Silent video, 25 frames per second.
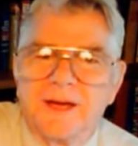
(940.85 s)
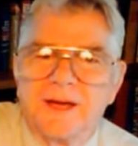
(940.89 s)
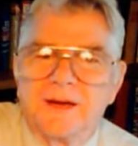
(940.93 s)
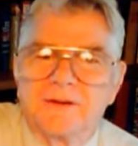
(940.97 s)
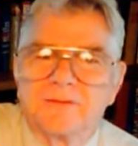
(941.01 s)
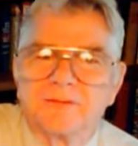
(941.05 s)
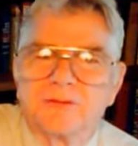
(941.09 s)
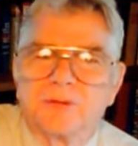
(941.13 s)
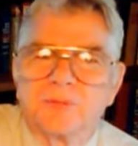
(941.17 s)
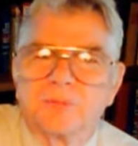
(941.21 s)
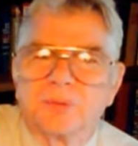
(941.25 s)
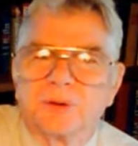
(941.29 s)

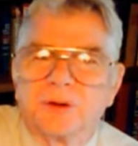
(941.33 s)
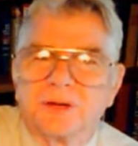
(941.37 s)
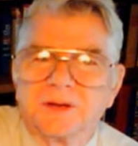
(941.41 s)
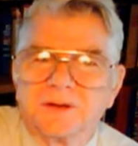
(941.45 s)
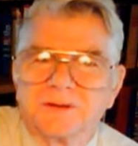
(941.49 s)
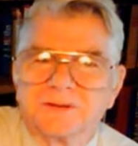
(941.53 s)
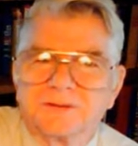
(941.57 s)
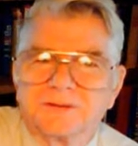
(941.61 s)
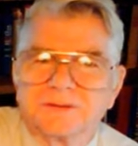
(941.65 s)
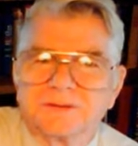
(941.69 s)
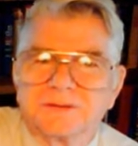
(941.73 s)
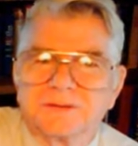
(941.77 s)
Have a
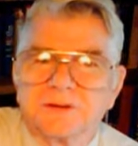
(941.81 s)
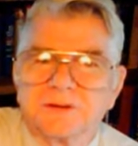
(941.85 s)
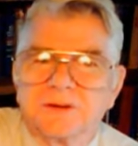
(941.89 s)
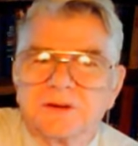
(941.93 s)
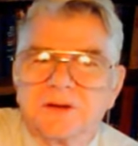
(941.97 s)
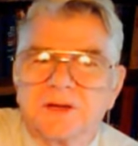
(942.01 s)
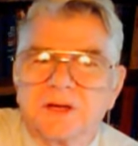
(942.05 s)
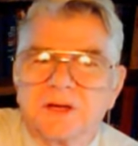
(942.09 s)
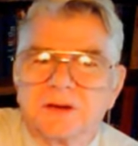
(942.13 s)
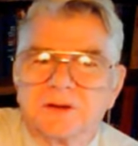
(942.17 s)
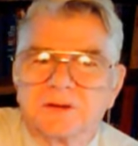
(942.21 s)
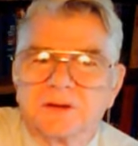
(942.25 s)
blessed
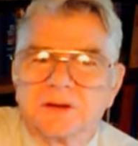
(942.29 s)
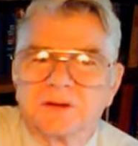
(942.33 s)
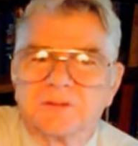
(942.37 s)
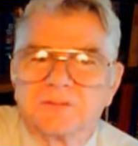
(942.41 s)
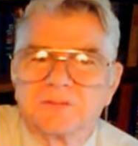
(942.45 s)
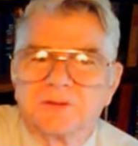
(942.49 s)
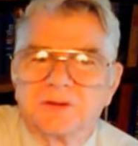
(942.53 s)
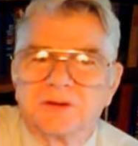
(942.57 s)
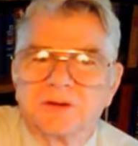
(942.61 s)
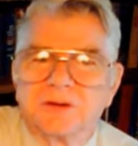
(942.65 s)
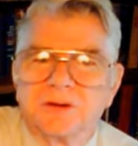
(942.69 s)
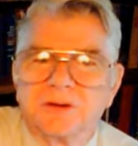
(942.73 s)
and
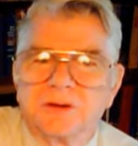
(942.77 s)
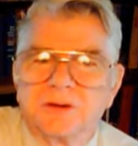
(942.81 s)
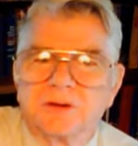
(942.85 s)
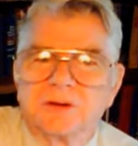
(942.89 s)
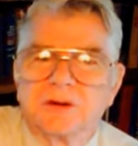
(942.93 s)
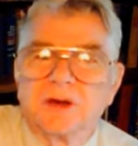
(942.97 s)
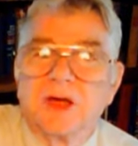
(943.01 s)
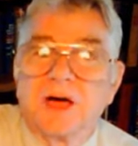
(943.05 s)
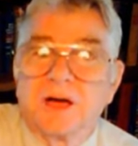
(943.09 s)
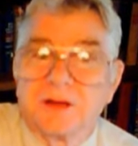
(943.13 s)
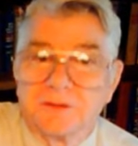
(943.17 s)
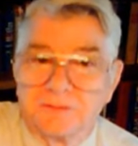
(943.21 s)
lovely
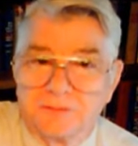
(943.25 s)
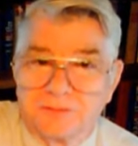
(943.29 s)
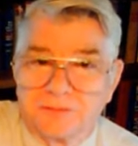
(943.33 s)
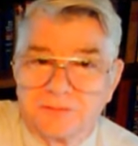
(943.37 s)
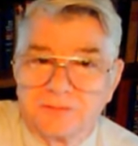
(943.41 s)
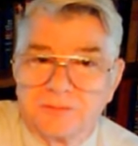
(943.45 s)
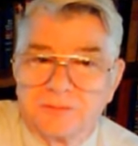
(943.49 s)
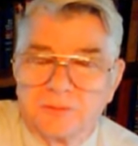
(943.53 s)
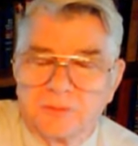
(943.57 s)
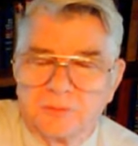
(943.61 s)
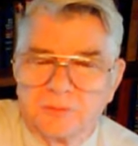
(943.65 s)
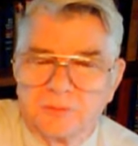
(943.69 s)

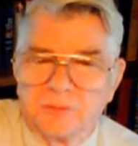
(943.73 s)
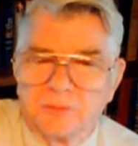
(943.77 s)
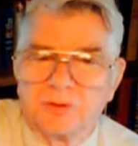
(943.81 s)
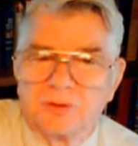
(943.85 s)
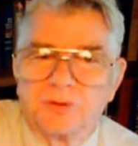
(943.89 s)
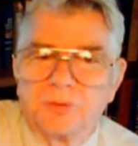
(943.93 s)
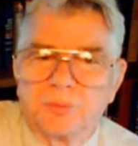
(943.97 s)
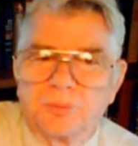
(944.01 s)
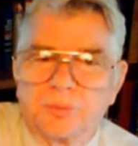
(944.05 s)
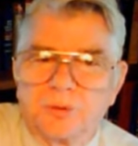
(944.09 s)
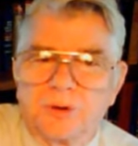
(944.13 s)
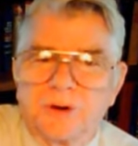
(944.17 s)
life.
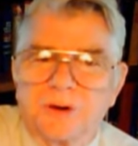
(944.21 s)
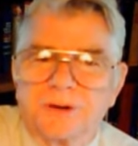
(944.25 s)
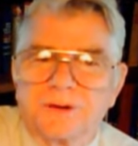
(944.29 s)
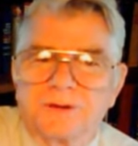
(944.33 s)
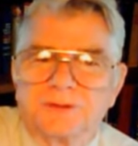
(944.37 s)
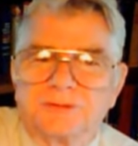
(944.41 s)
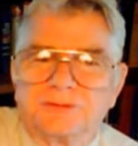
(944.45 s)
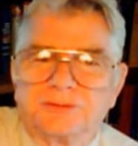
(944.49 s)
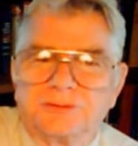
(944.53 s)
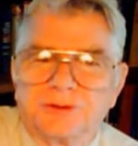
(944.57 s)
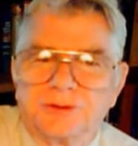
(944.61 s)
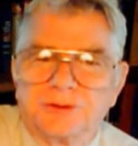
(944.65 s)
We do
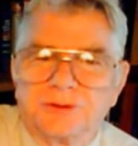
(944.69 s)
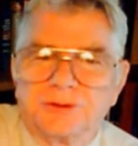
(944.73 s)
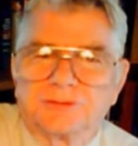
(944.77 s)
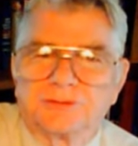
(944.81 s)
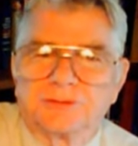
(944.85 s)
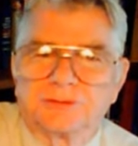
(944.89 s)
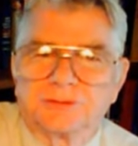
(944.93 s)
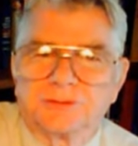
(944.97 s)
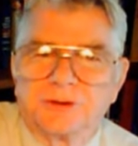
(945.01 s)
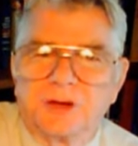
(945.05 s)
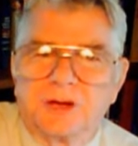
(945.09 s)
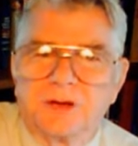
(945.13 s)
pray in
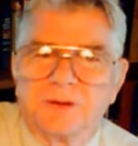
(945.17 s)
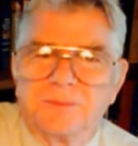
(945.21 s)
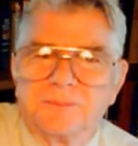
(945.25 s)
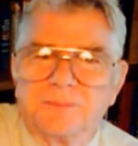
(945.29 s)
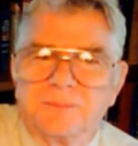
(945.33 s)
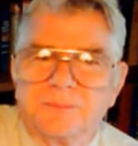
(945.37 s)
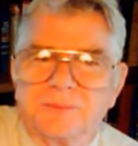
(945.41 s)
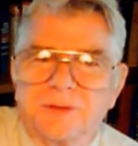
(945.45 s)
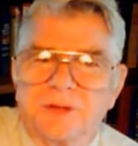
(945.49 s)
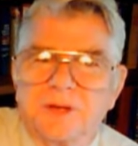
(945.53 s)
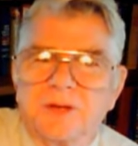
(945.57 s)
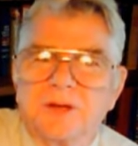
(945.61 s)
Jesus' name
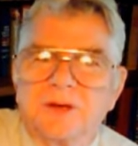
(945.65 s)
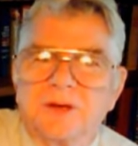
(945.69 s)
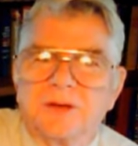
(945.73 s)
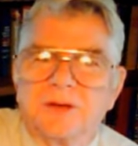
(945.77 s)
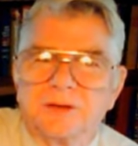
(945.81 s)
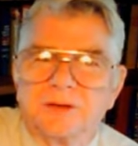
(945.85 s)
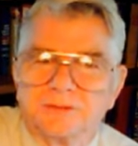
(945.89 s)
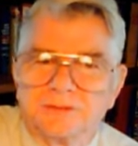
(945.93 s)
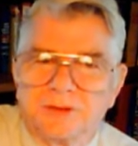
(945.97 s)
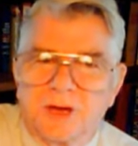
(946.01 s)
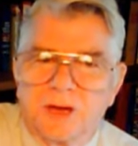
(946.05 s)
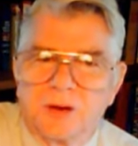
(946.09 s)

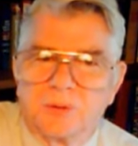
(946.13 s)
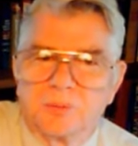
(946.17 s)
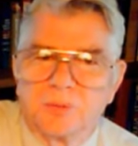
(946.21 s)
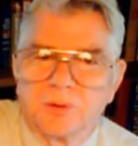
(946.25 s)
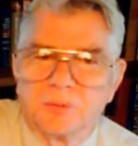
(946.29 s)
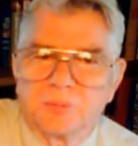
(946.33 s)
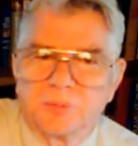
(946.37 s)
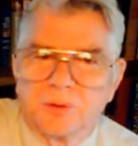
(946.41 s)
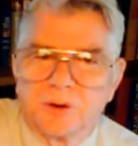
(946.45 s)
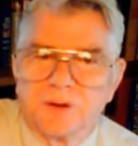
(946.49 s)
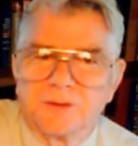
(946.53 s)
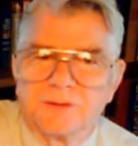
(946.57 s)
is how
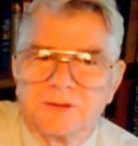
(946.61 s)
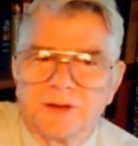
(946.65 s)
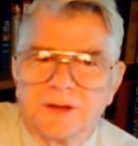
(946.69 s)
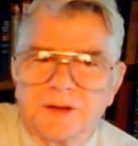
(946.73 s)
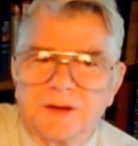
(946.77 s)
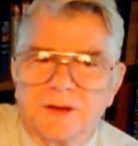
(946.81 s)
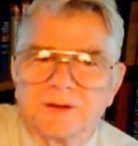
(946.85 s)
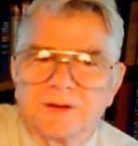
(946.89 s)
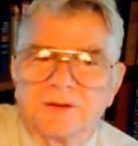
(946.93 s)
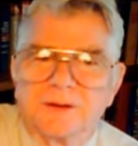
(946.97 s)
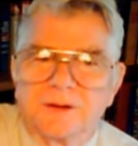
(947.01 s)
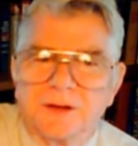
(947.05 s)
we pray
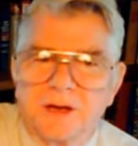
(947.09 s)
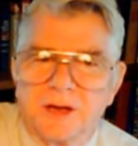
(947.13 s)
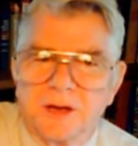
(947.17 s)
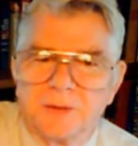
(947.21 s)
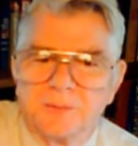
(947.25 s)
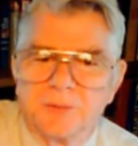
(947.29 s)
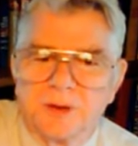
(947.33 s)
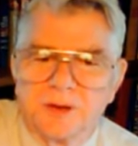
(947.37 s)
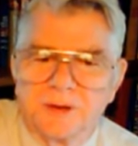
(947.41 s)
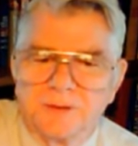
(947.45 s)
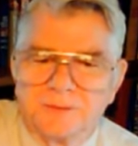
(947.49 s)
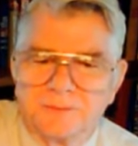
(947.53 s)
that.
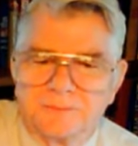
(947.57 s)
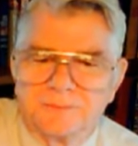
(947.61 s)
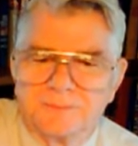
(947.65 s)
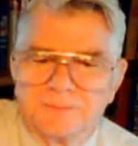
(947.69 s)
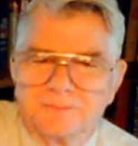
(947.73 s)
Amen.